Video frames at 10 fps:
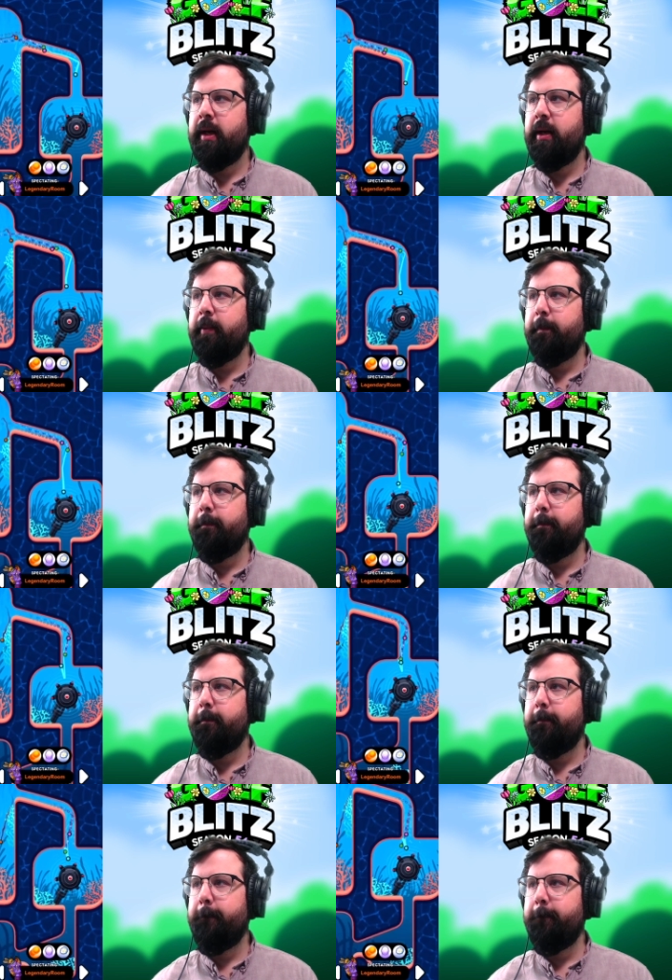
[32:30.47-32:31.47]
Uh,
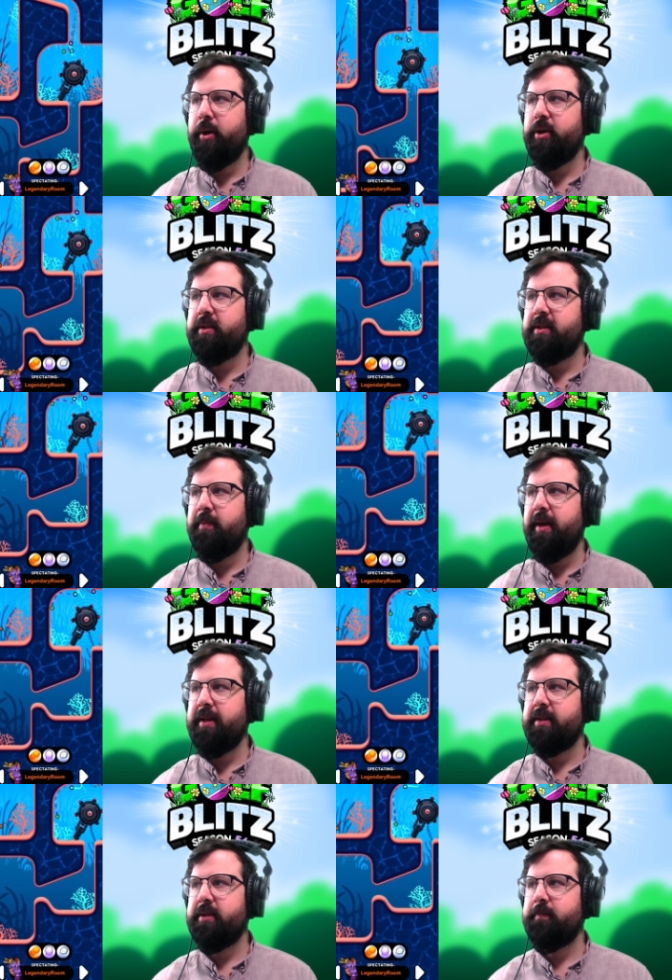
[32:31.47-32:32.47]
third's the
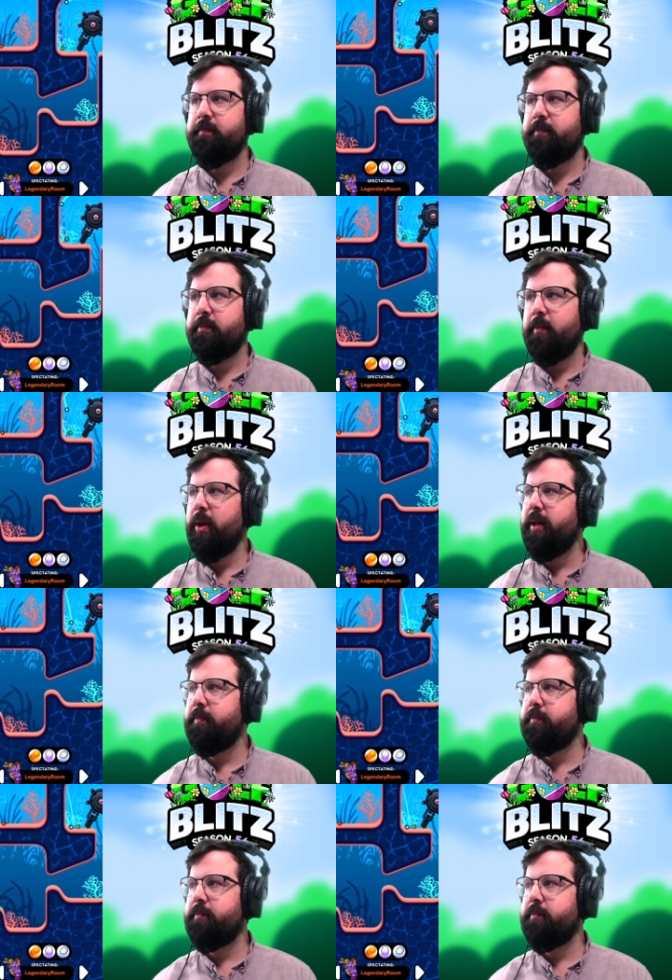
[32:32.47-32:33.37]
best. What?